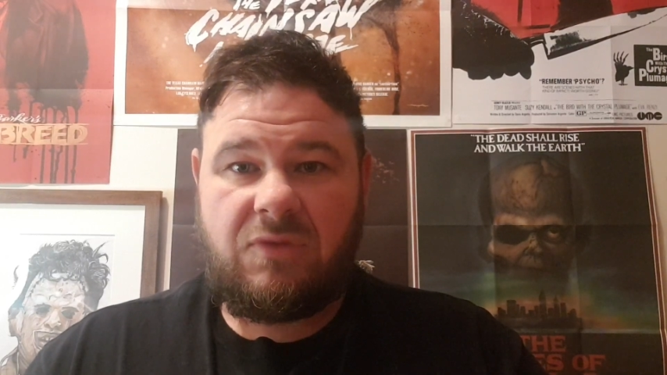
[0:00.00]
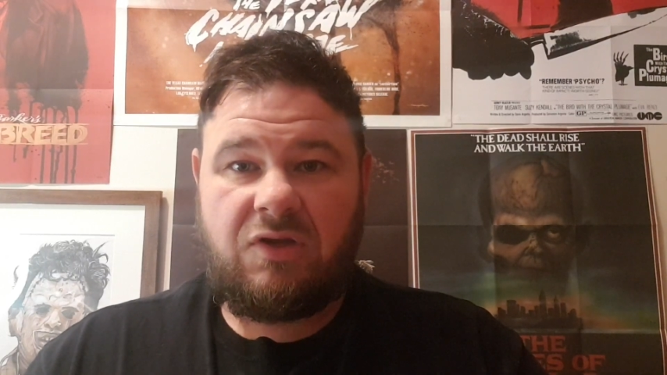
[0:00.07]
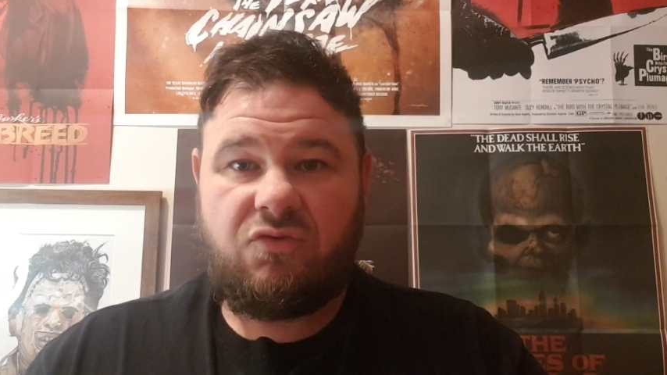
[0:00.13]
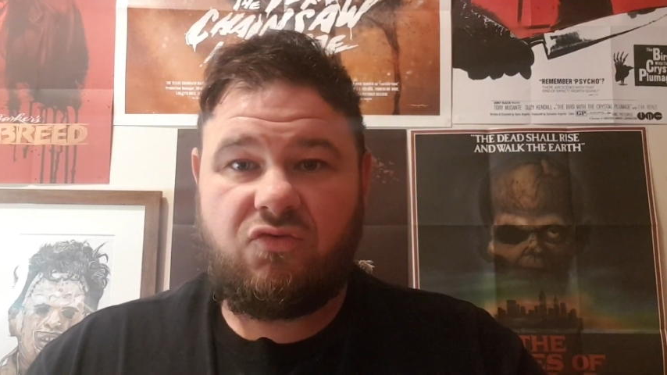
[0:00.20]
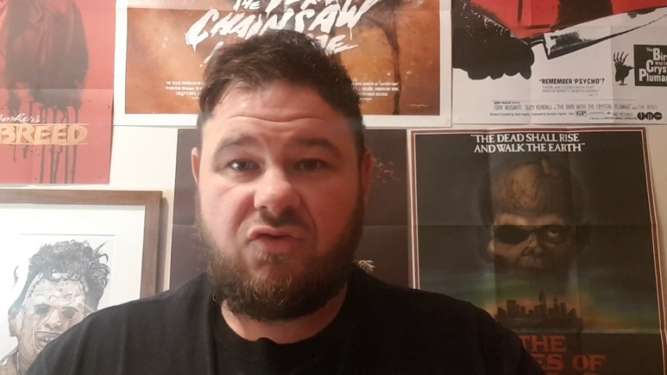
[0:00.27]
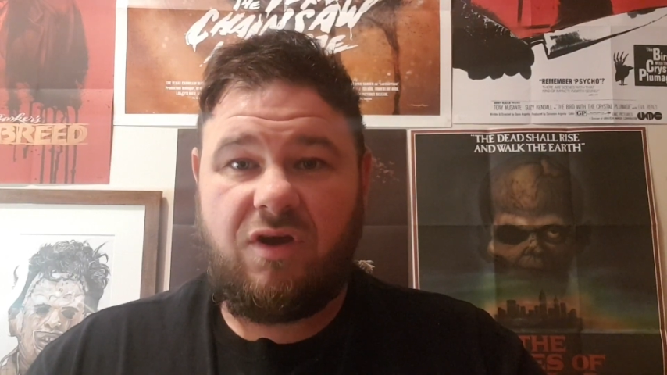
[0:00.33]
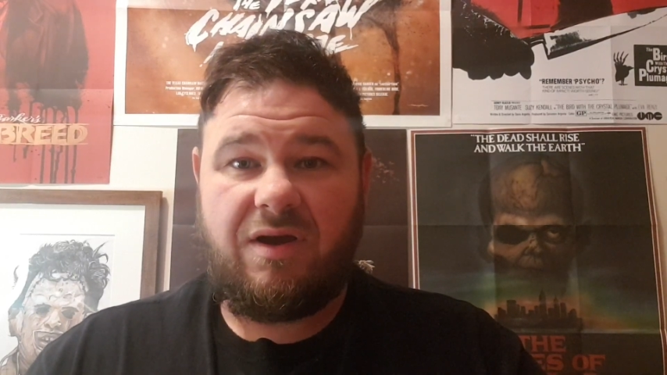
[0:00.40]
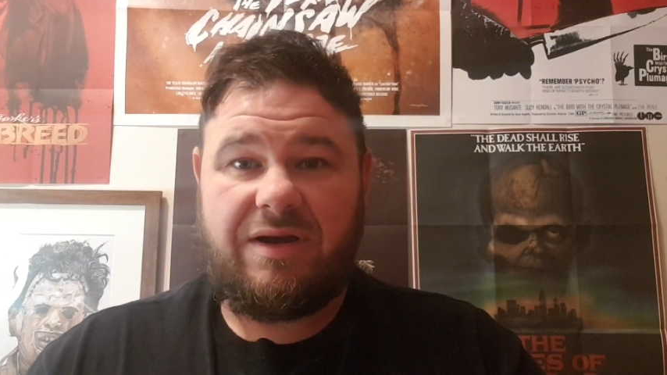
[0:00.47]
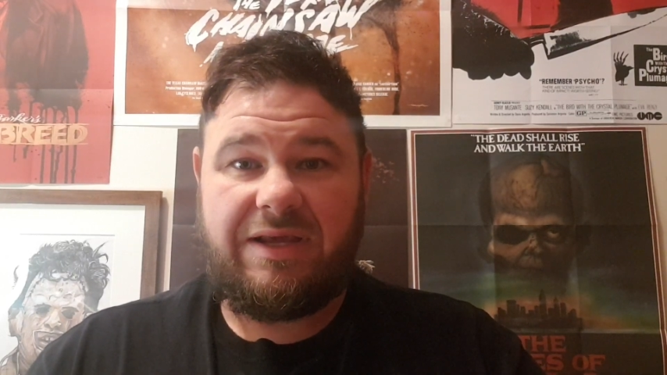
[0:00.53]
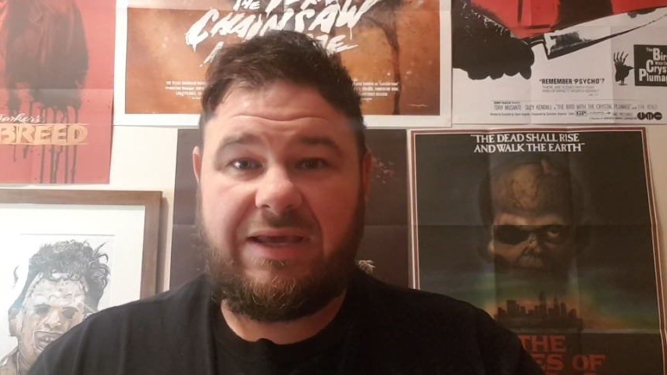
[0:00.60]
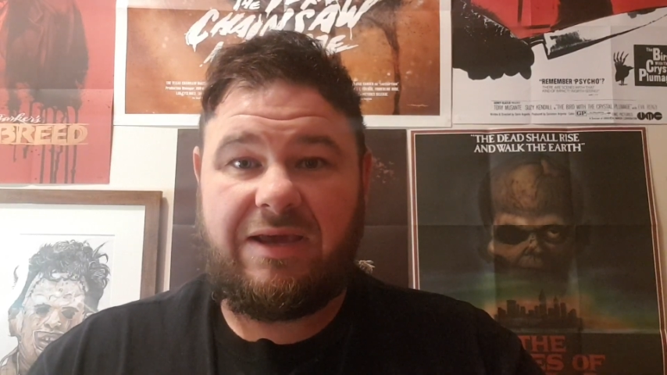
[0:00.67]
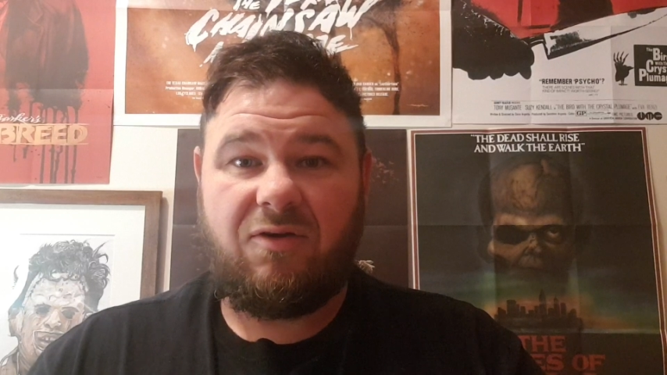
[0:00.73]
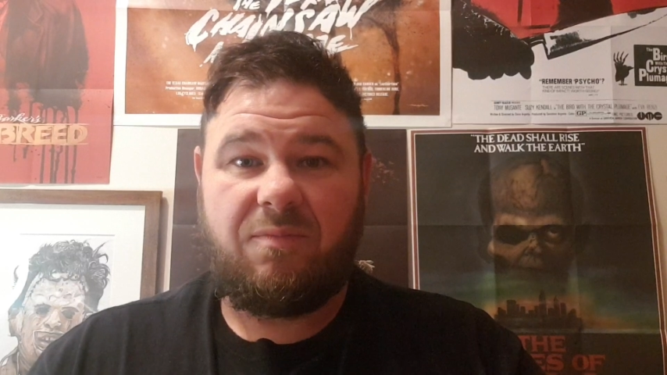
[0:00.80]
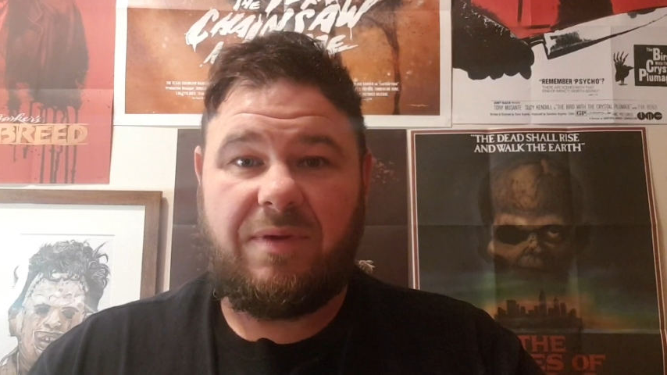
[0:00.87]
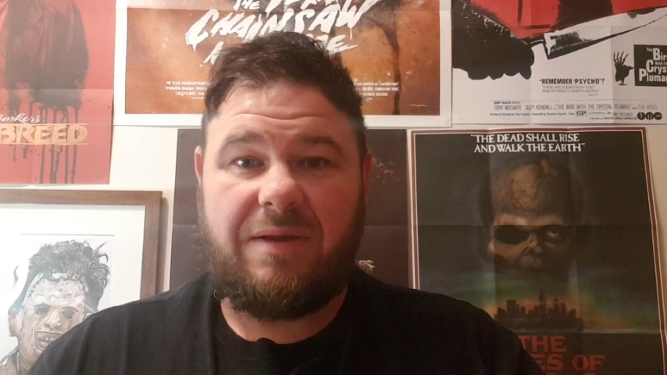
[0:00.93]
trying to
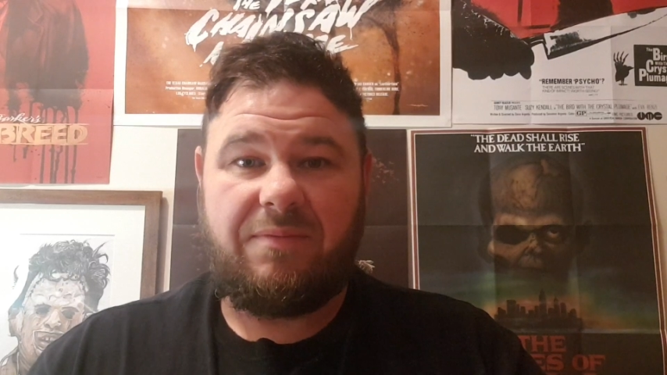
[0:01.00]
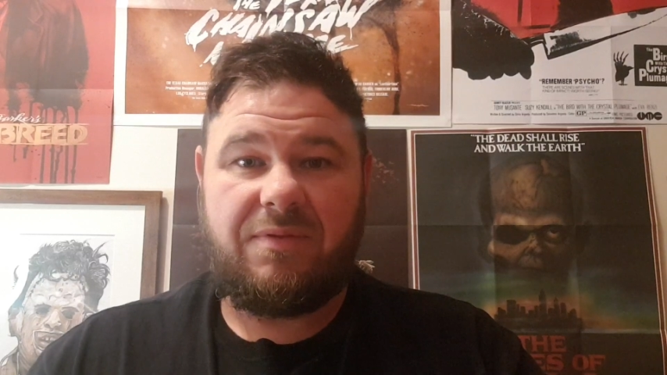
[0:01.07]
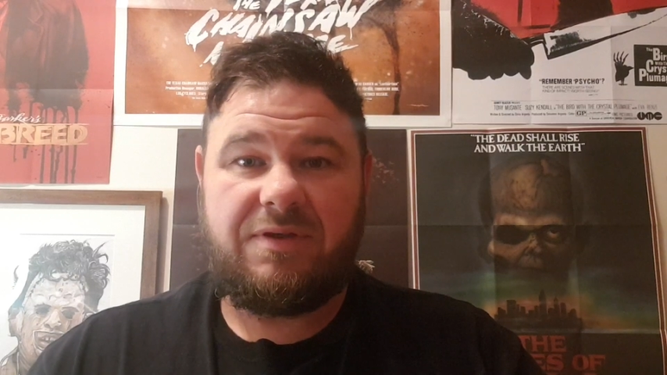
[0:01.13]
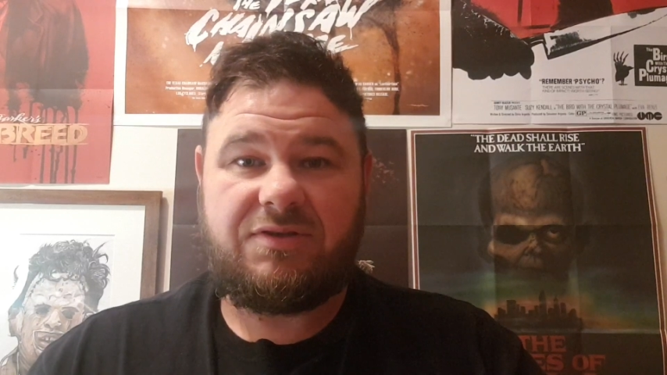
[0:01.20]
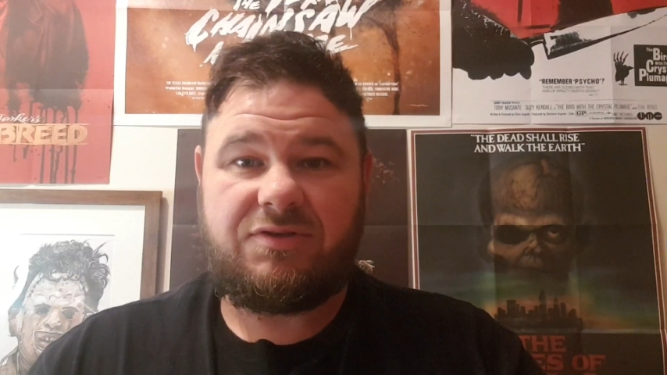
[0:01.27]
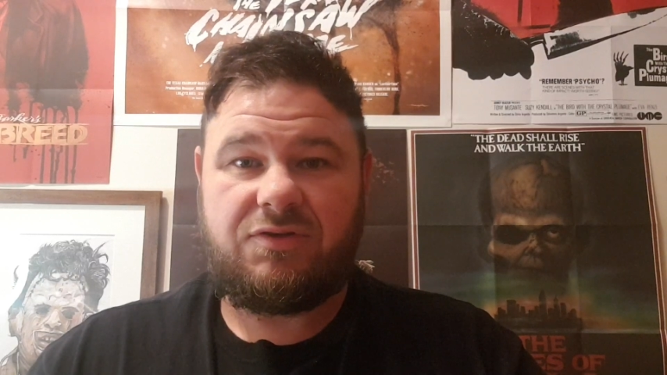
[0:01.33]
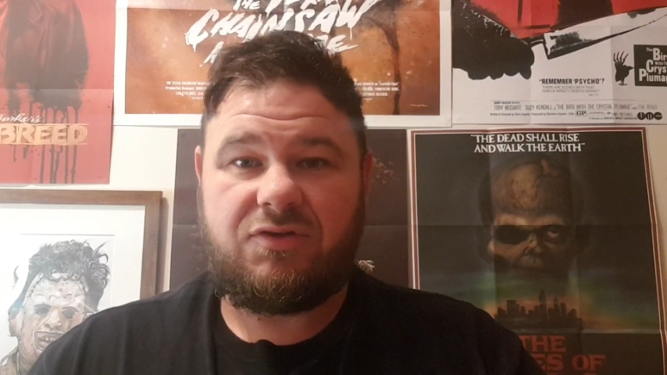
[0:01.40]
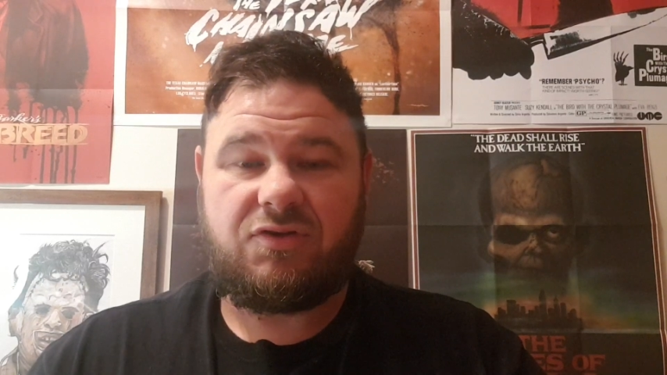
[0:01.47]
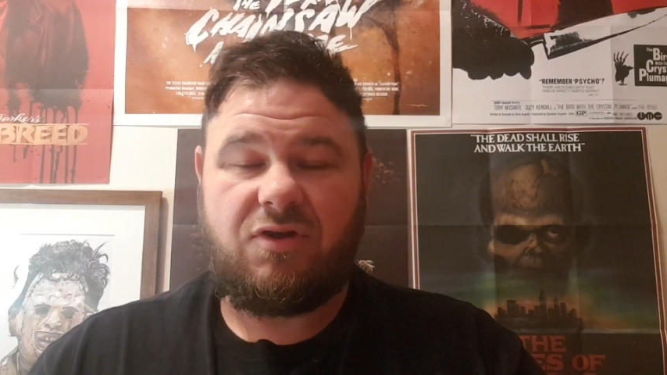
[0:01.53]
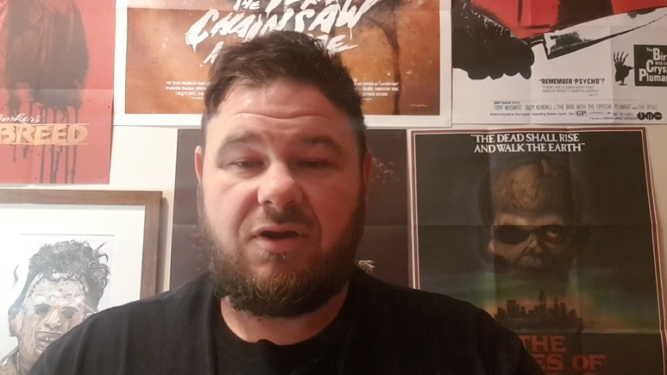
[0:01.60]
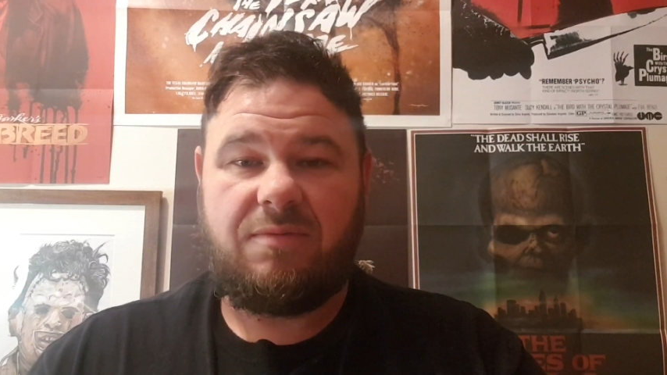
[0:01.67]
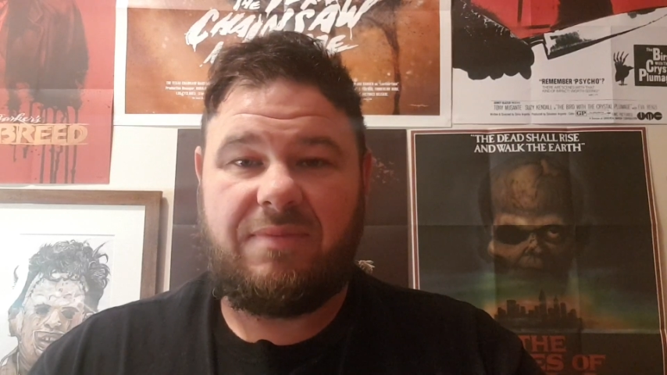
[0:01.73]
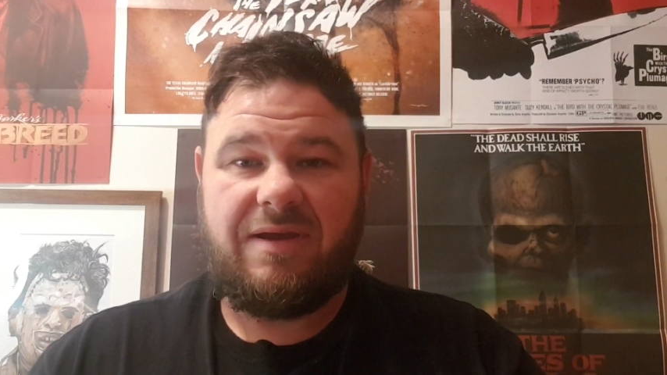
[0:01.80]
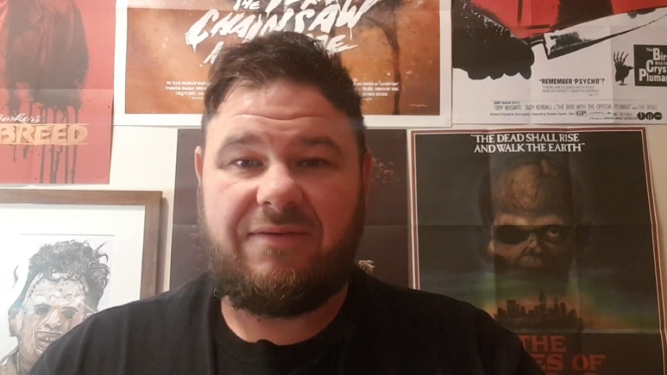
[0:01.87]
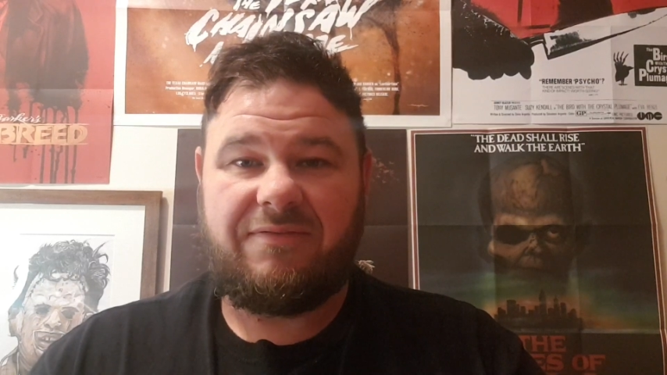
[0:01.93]
kill people. This has just got
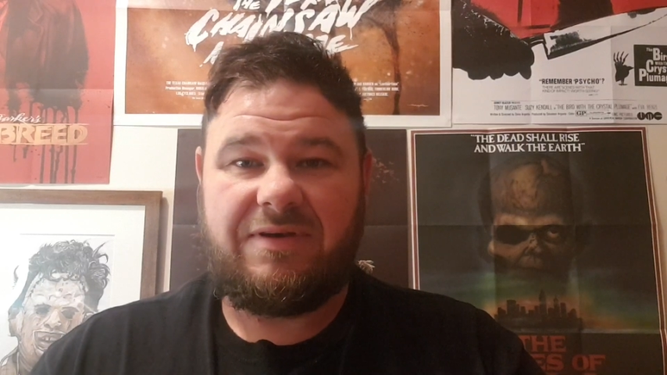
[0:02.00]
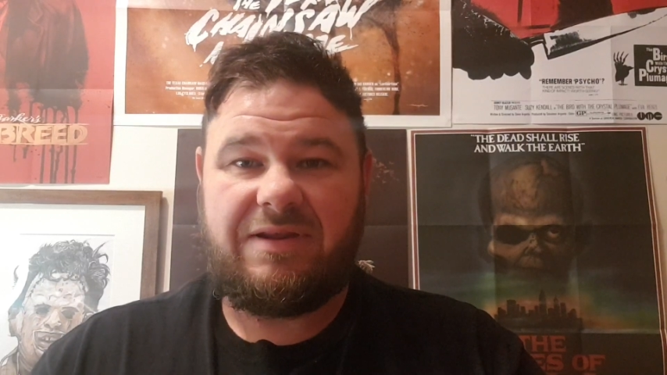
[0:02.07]
a bit of a